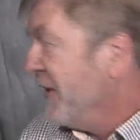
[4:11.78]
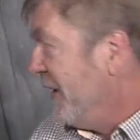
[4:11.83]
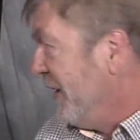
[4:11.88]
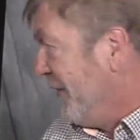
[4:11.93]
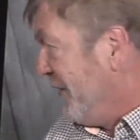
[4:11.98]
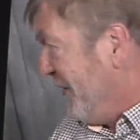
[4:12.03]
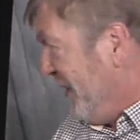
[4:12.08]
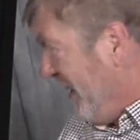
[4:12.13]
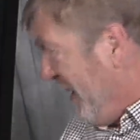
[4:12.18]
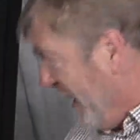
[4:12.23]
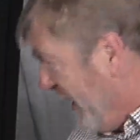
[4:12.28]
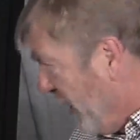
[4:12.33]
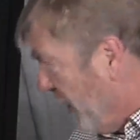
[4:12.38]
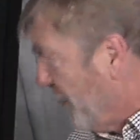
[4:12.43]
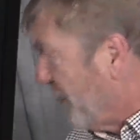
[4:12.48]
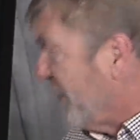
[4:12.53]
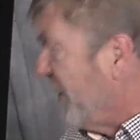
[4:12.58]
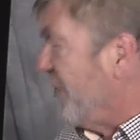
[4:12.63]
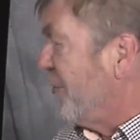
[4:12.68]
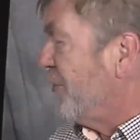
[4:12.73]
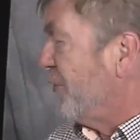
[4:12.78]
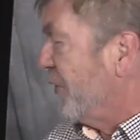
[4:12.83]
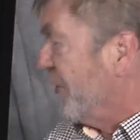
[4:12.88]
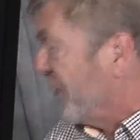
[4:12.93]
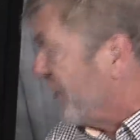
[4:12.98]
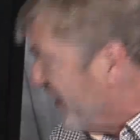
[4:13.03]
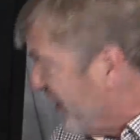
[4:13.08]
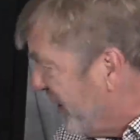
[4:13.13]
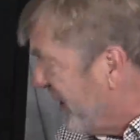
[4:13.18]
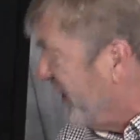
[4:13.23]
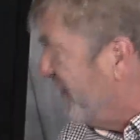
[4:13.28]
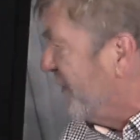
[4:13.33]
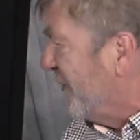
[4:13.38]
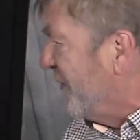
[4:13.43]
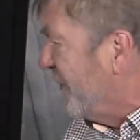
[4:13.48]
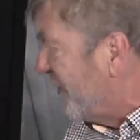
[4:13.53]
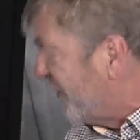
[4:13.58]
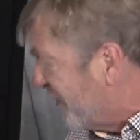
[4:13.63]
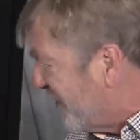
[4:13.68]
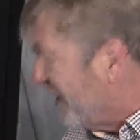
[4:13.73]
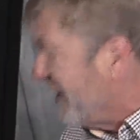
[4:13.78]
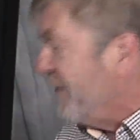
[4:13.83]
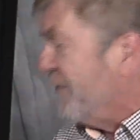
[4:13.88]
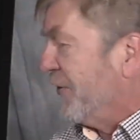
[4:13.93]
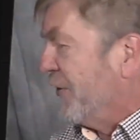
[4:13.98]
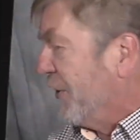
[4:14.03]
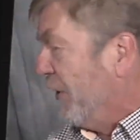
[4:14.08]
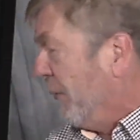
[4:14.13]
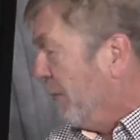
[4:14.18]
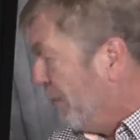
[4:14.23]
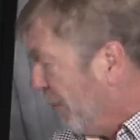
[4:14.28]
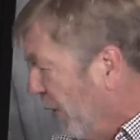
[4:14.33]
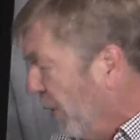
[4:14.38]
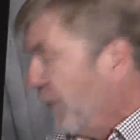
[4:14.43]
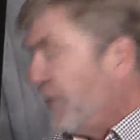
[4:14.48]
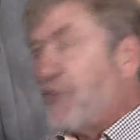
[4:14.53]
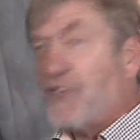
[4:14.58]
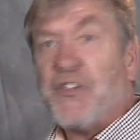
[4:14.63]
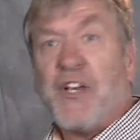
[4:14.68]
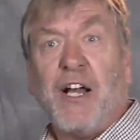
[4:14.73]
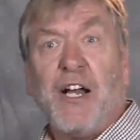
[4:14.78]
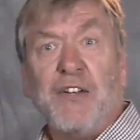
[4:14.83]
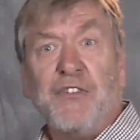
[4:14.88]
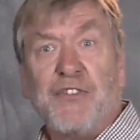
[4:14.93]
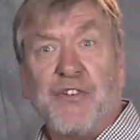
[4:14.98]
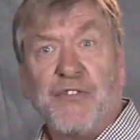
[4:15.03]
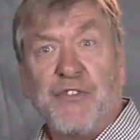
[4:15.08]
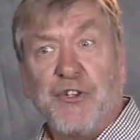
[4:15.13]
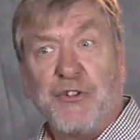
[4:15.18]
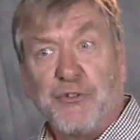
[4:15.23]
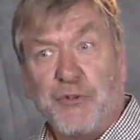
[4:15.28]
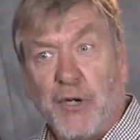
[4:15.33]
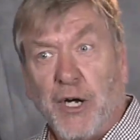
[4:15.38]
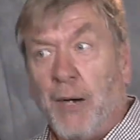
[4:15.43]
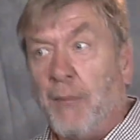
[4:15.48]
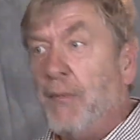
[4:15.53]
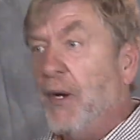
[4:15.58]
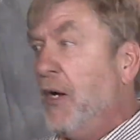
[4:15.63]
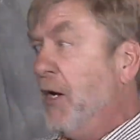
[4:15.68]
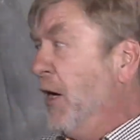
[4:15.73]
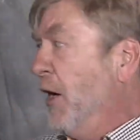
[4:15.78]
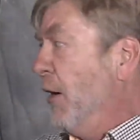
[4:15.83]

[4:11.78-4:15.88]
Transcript: If the air pressure is even Steven on both sides of the drum,